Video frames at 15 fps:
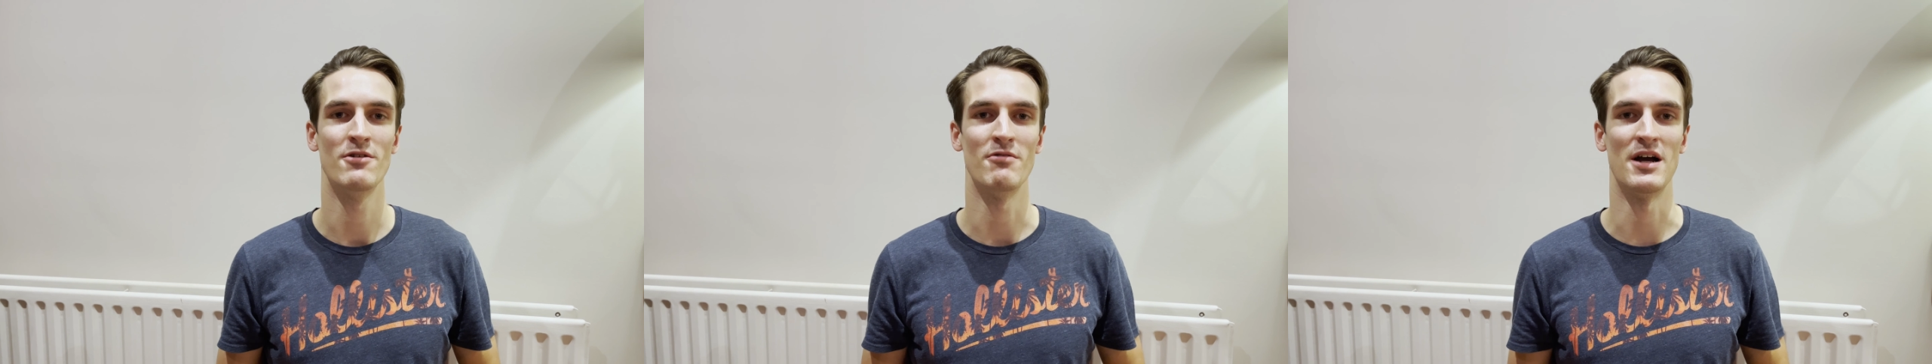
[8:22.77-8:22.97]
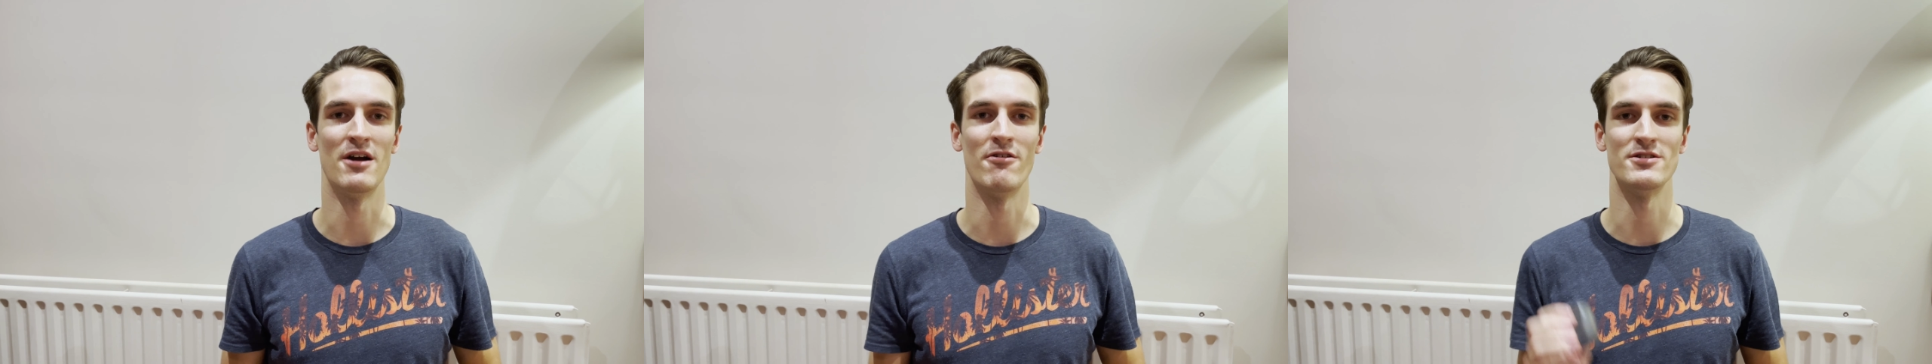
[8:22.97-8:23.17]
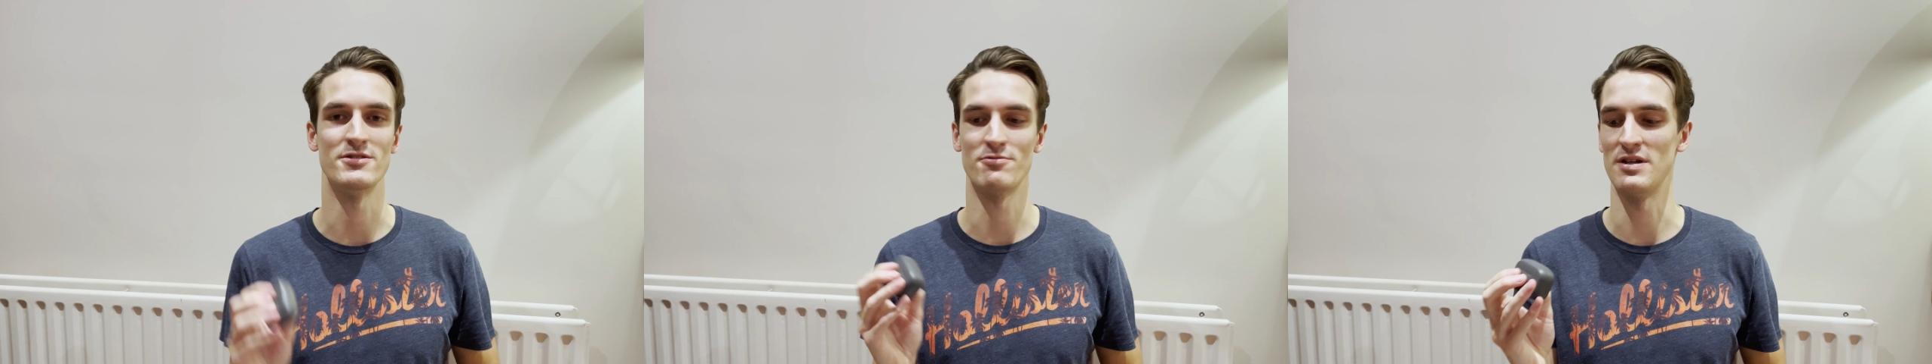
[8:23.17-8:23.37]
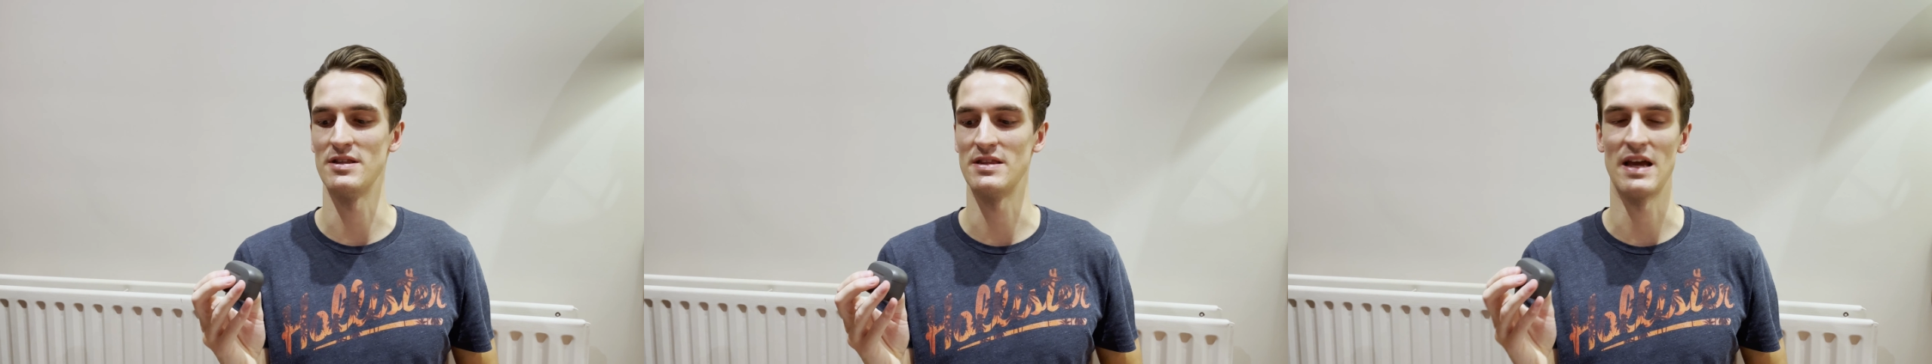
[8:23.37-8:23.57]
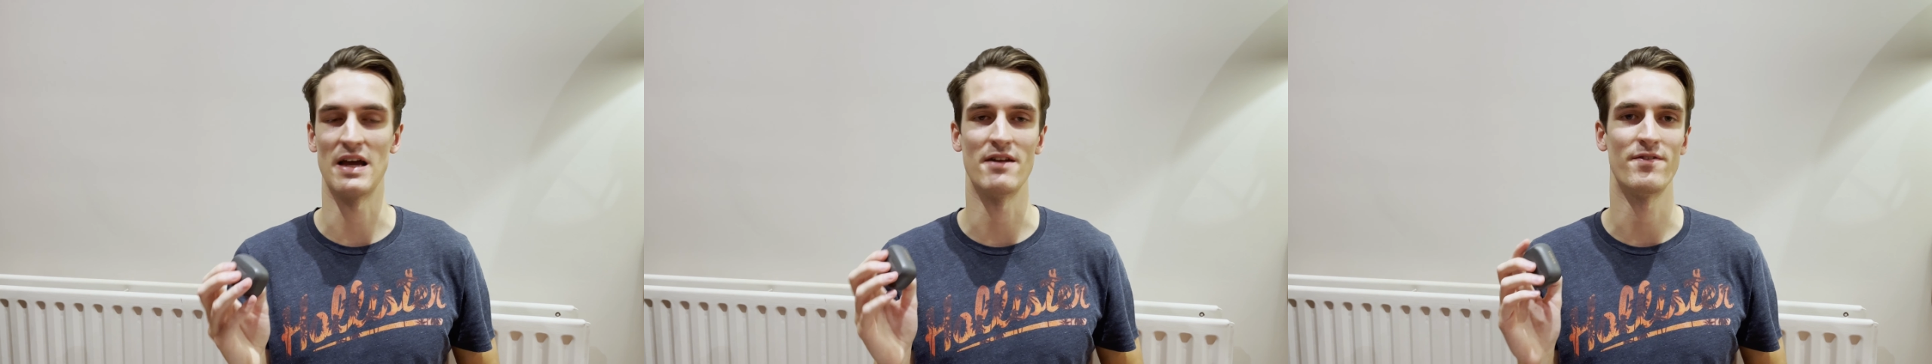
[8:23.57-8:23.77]
Whereas with
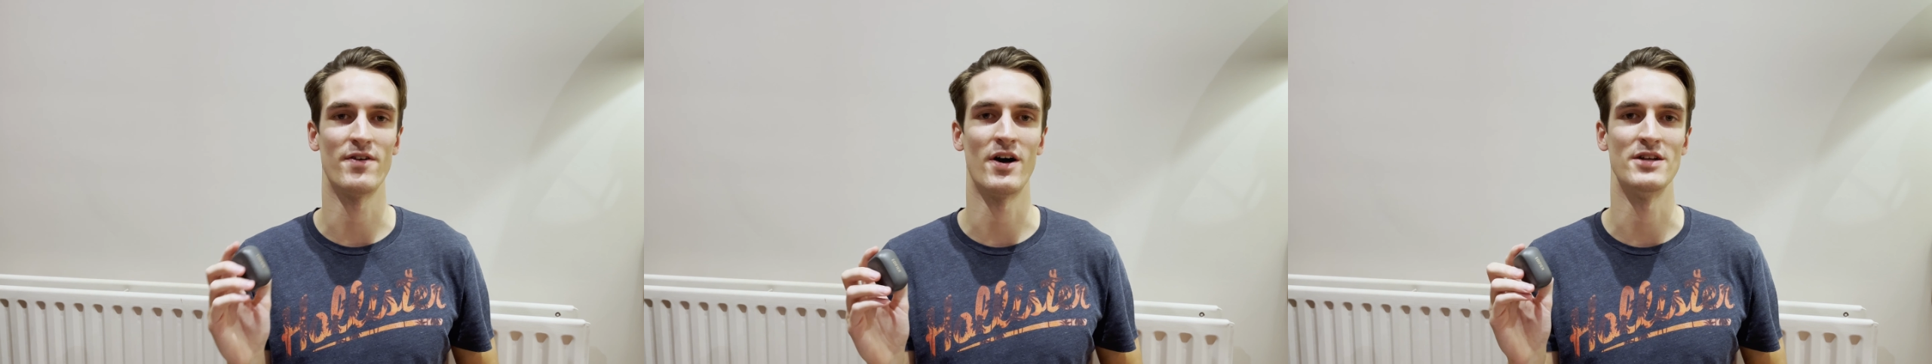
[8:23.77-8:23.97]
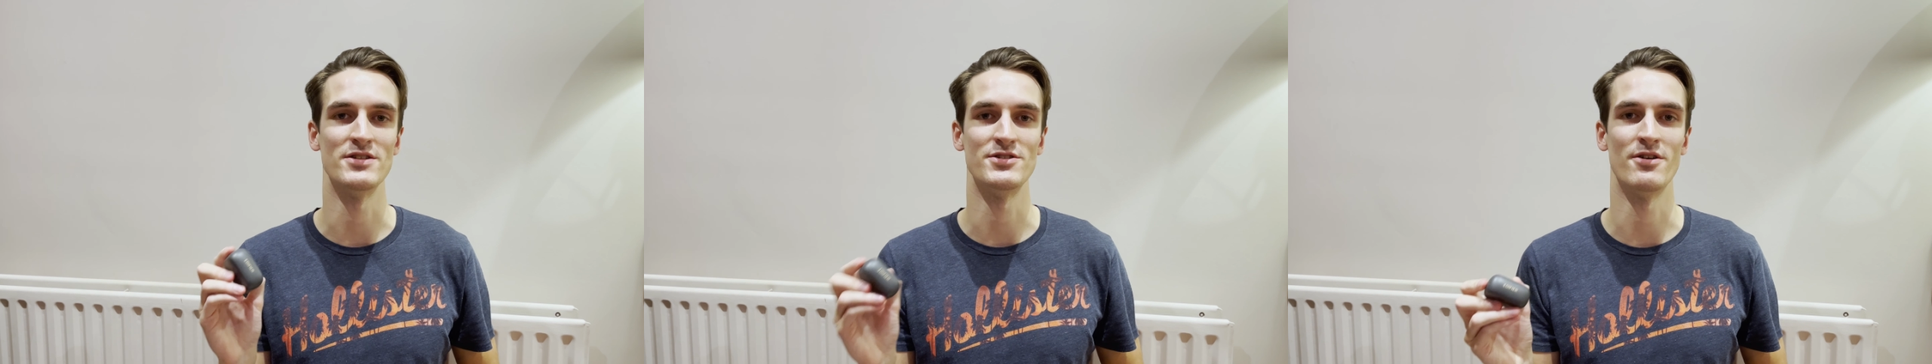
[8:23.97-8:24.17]
the Edifiers,